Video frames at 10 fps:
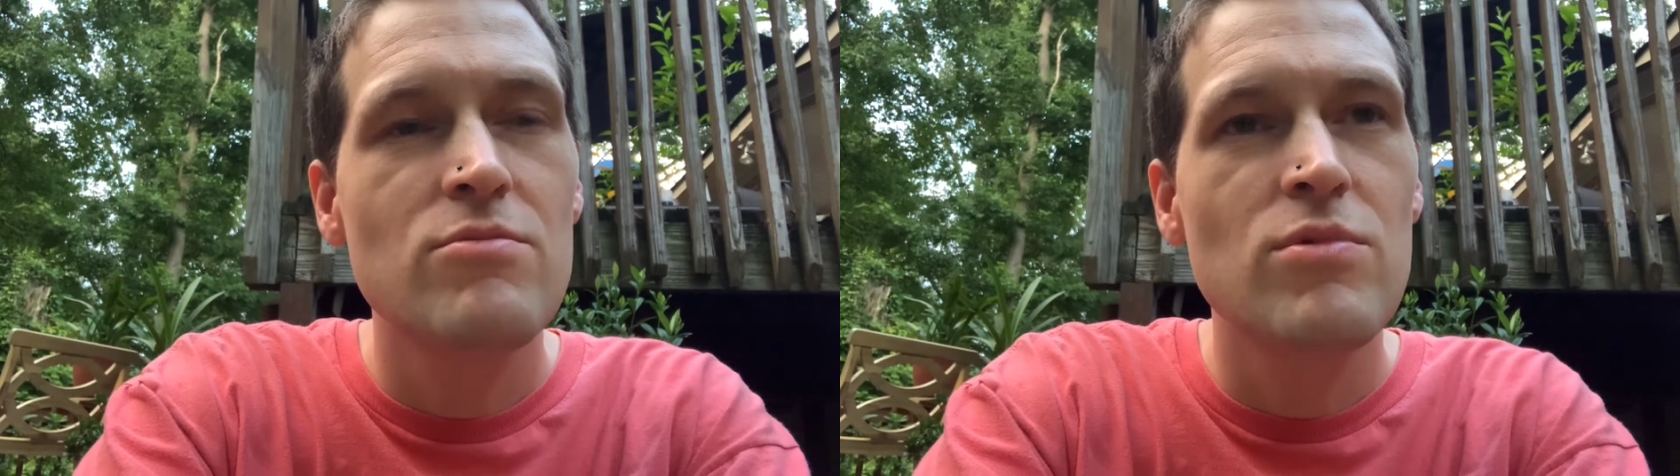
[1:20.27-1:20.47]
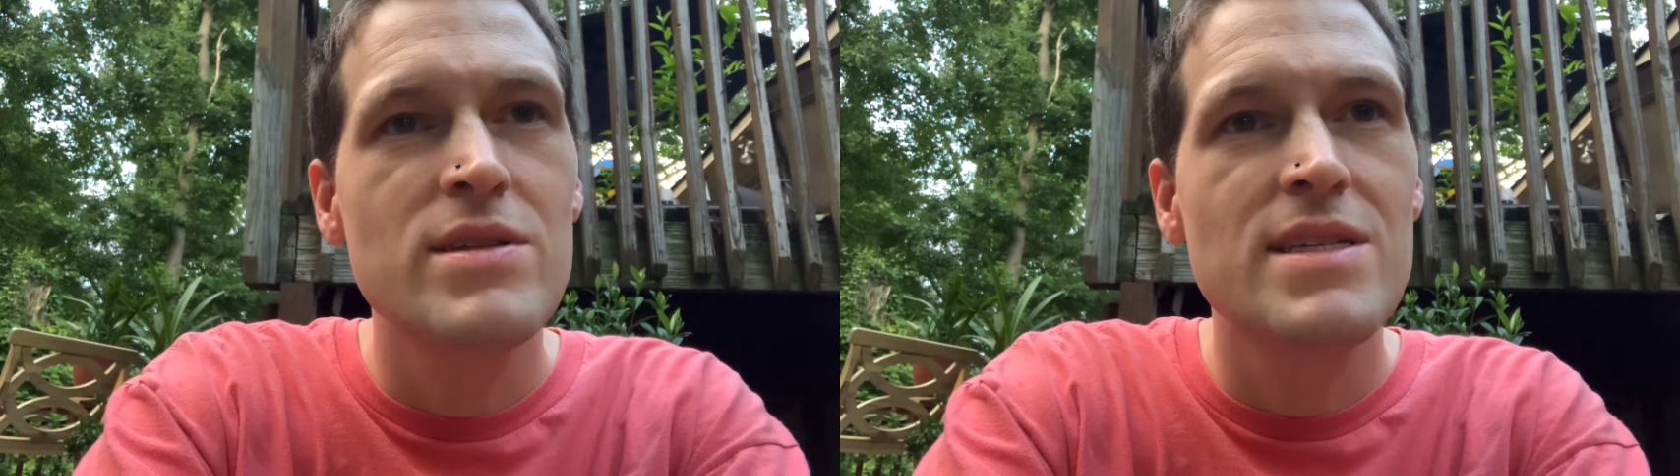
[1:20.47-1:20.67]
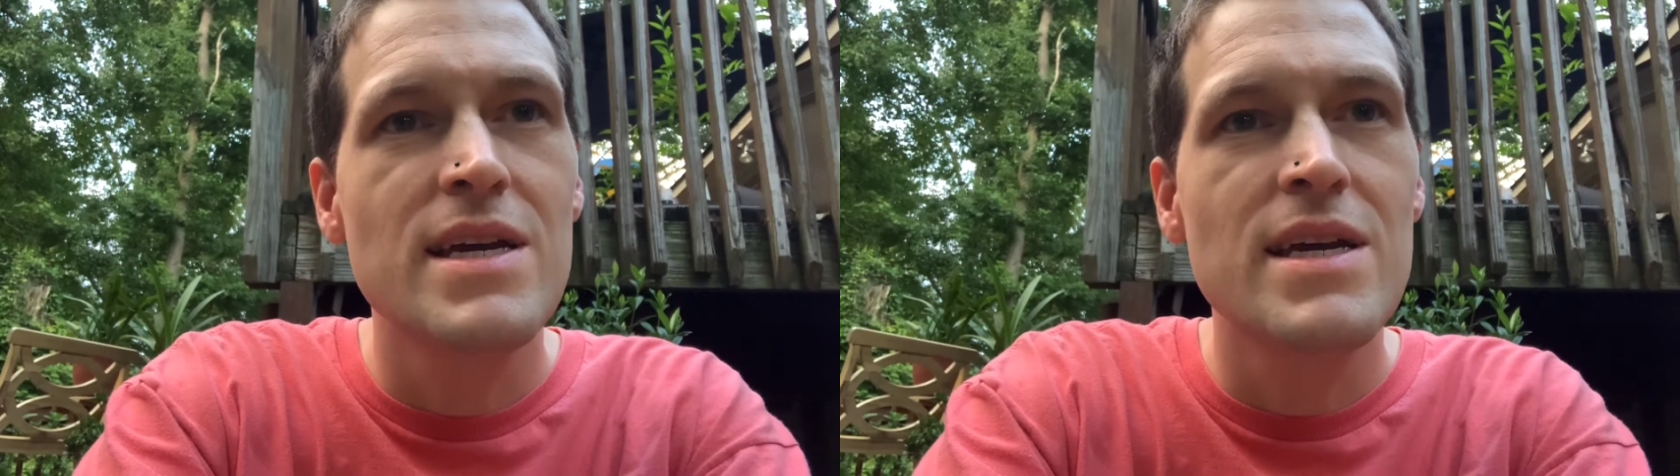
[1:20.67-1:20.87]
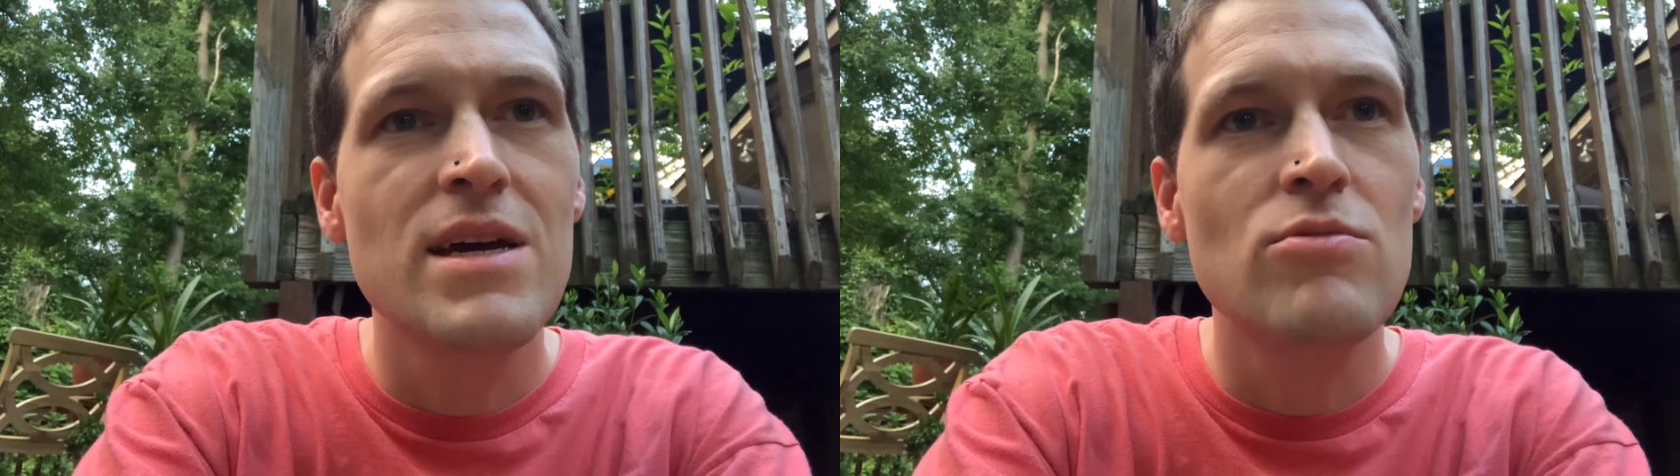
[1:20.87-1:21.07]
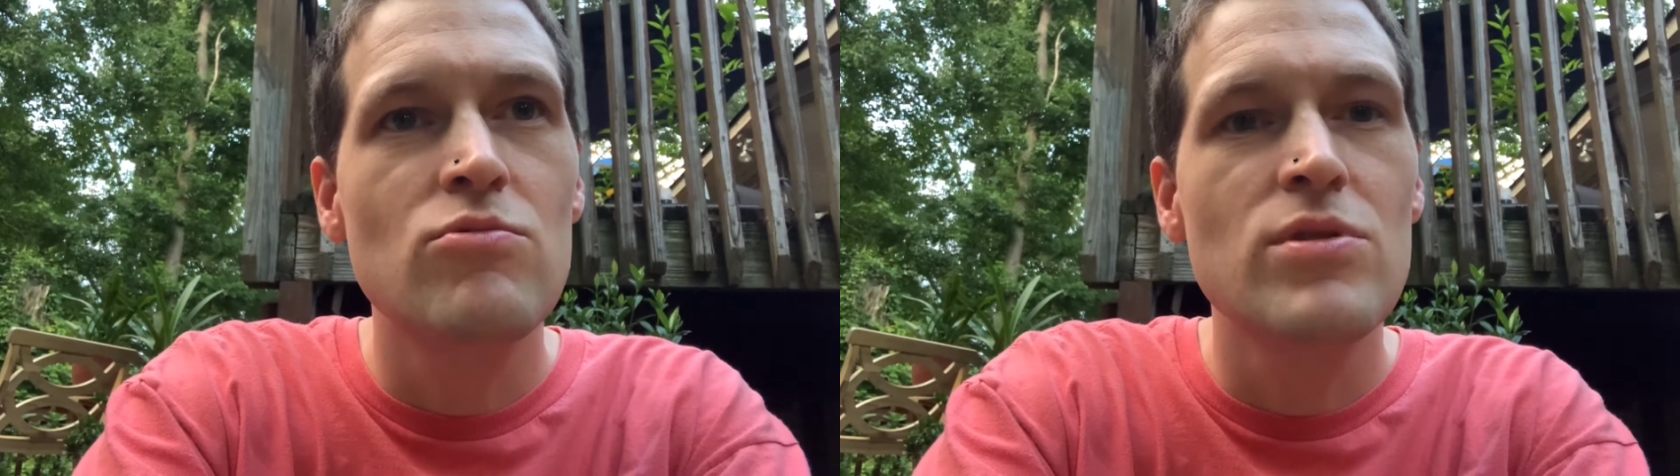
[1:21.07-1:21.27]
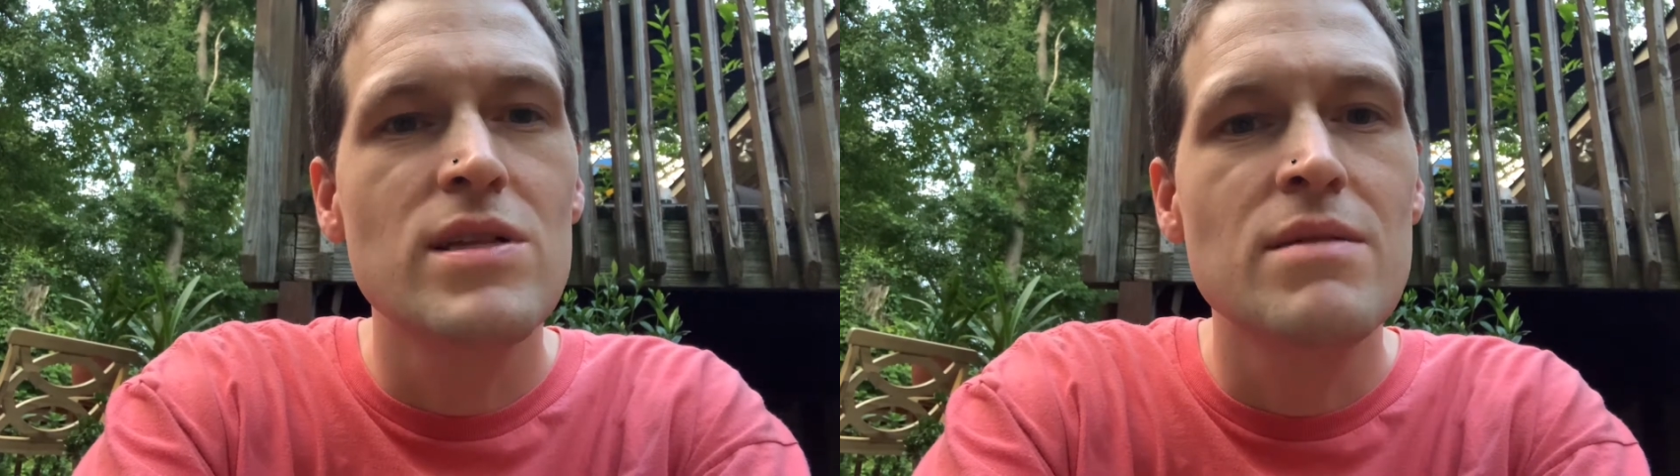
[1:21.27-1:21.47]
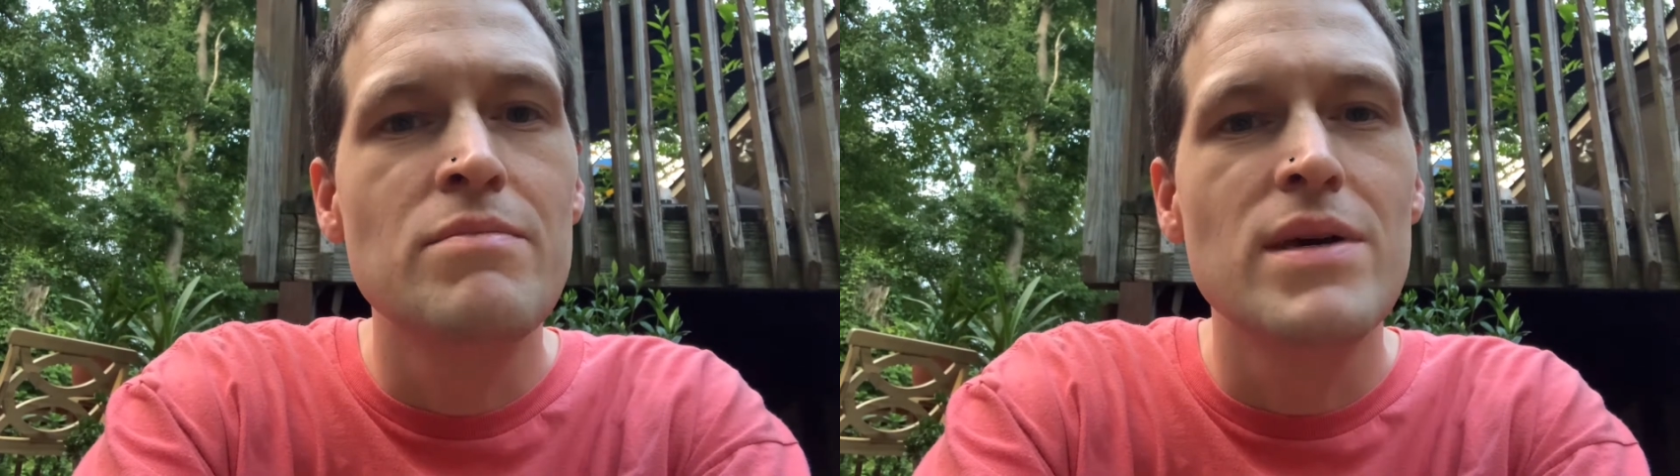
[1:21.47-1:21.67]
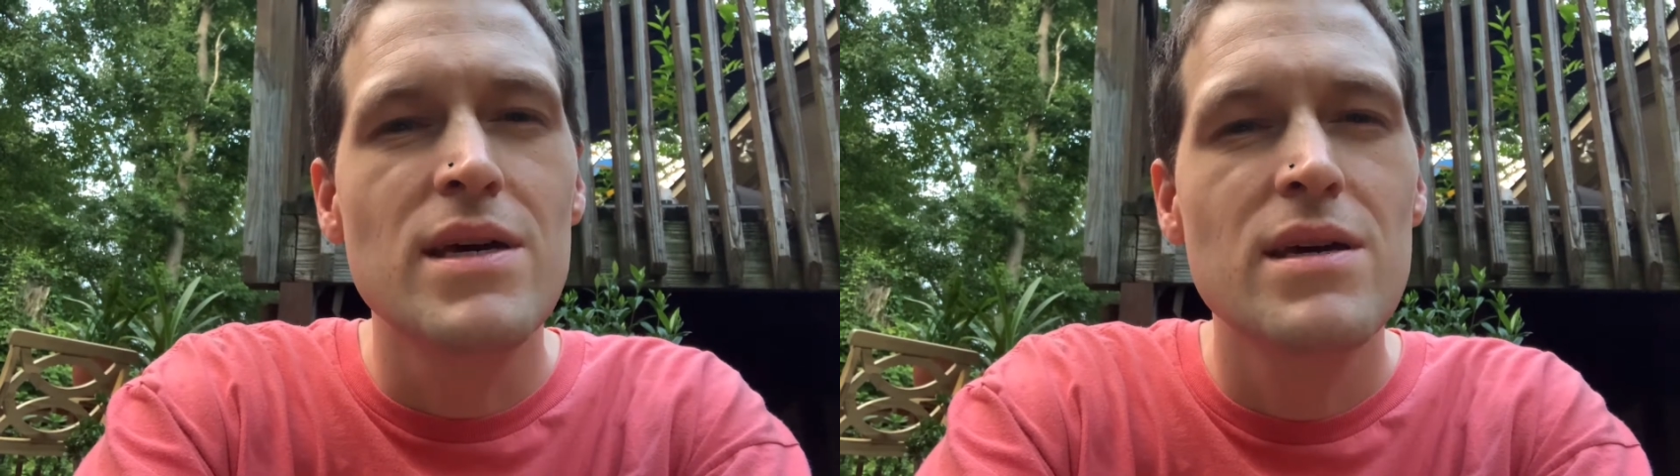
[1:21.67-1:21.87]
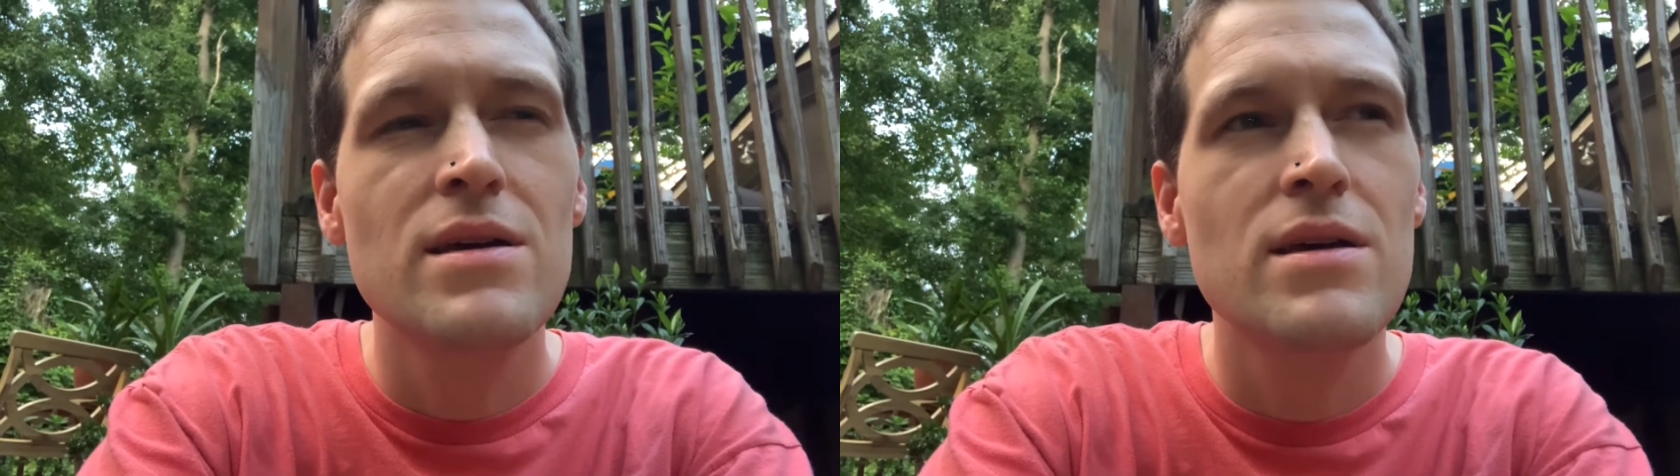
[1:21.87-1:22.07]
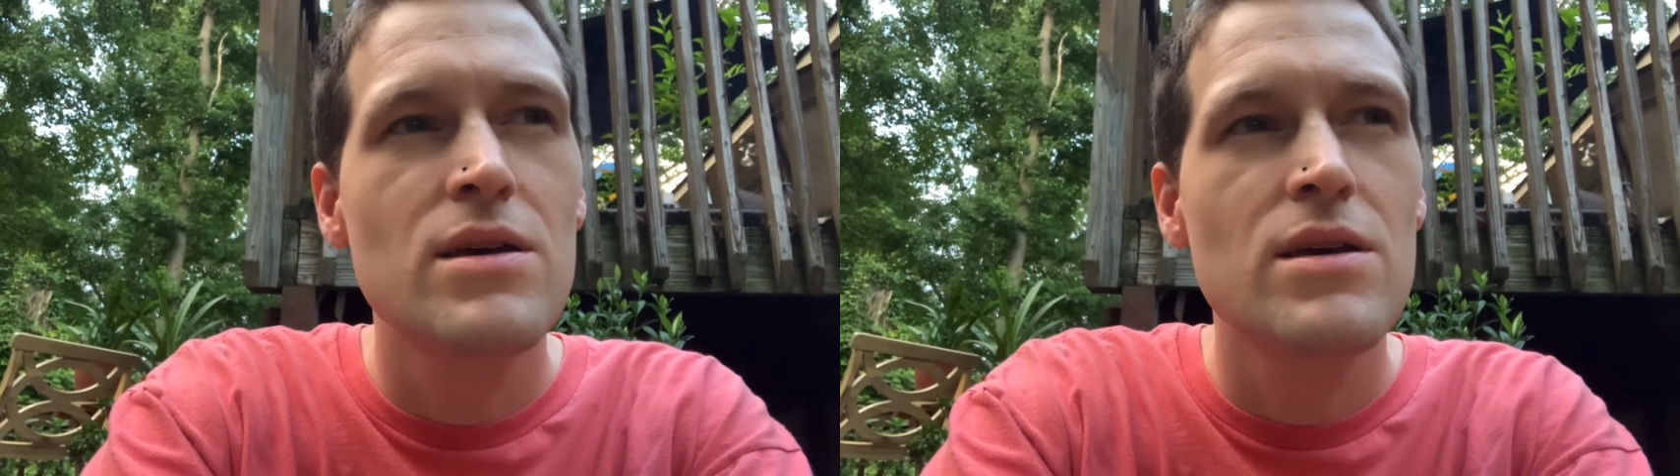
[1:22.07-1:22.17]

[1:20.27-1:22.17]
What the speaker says: once they get really big,